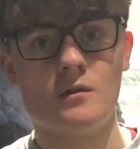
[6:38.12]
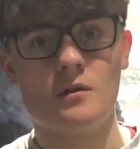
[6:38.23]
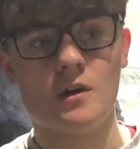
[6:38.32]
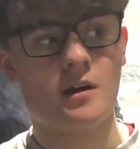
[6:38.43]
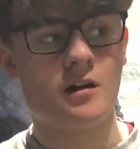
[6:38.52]

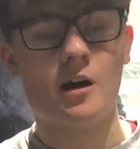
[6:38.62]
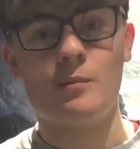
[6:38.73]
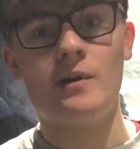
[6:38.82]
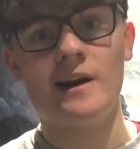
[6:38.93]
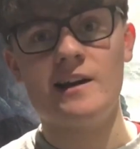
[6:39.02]
It kind of
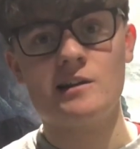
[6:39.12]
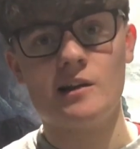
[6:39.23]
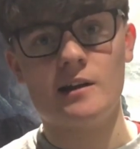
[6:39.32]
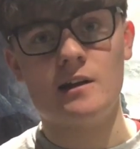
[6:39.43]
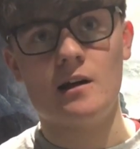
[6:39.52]
plays
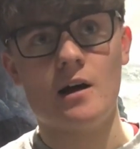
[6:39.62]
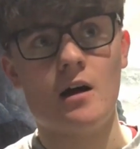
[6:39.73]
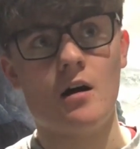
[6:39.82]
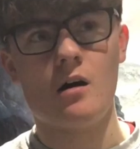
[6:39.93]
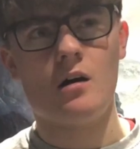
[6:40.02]
like
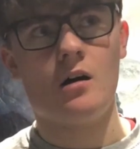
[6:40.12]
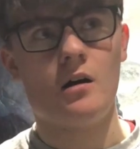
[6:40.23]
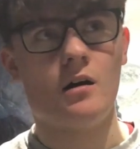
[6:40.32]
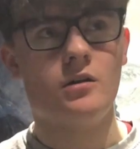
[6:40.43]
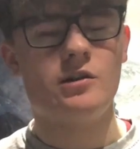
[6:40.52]
a...
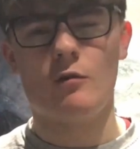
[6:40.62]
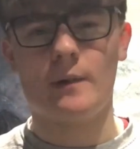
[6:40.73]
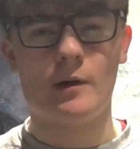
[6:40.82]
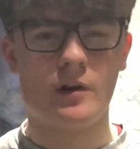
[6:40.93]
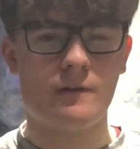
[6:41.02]
do you ever
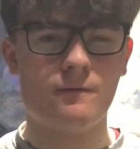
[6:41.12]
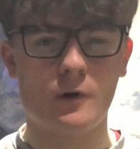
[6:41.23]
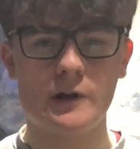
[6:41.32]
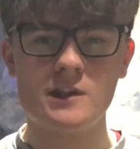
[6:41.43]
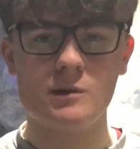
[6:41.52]
play one of them
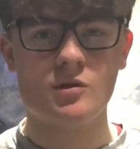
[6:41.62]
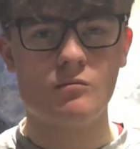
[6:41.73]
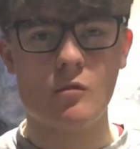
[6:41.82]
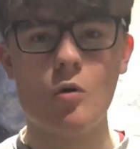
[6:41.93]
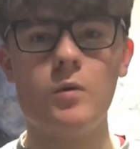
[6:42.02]
flight sims on
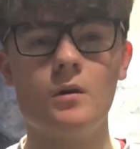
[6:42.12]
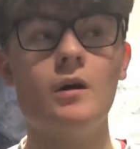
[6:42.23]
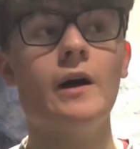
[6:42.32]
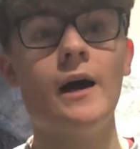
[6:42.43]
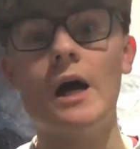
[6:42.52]
mobile?
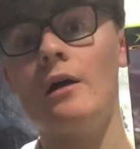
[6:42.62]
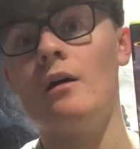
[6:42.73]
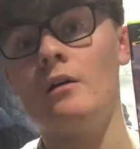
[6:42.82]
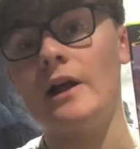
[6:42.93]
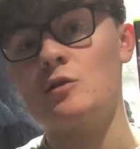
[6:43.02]

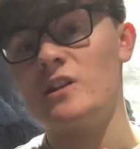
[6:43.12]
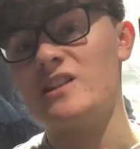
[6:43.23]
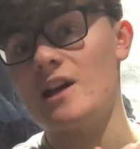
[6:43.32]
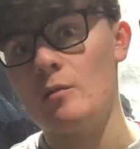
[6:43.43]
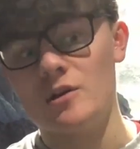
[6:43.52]
That's what this
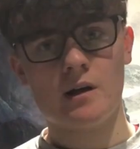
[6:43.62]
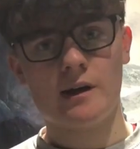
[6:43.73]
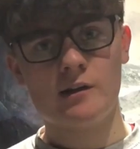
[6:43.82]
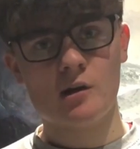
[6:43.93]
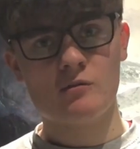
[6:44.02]
game is.
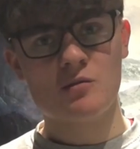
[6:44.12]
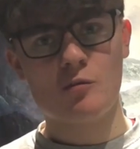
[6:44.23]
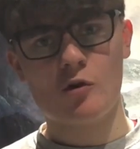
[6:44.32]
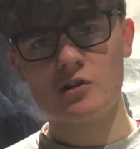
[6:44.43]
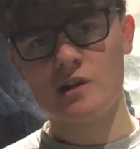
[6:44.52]
In terms of
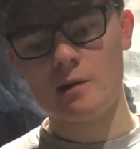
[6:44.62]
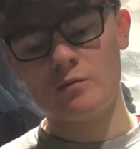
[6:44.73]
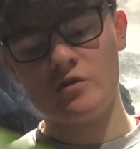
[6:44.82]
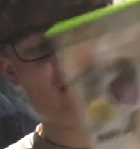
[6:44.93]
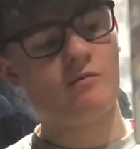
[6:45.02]
sports
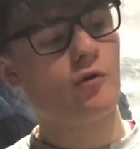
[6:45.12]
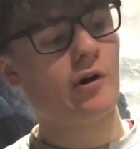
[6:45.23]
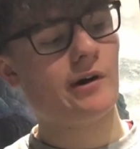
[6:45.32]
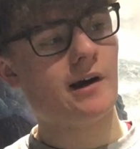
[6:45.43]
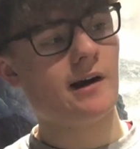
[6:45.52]
games, you have
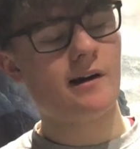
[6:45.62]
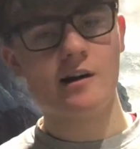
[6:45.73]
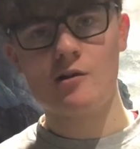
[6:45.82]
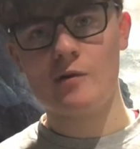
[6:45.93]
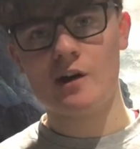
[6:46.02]
Brian Lara
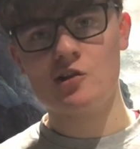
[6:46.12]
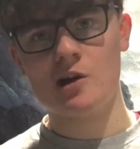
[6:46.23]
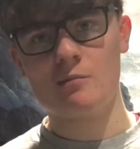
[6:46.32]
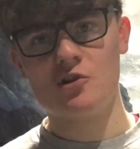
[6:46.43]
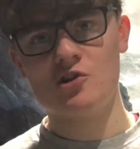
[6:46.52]
Cricket
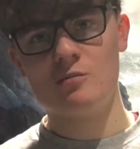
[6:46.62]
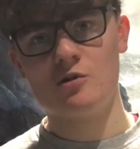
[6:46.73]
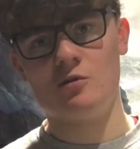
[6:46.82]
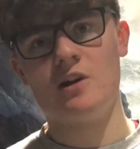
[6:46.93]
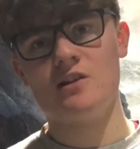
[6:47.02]
Championship
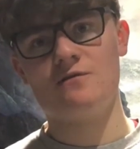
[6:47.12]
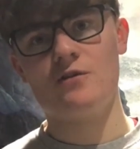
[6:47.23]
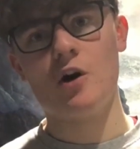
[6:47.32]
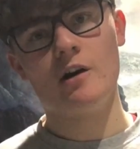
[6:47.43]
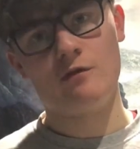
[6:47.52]

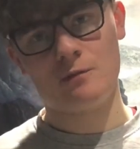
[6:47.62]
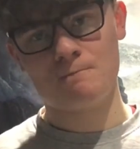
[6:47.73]
2005.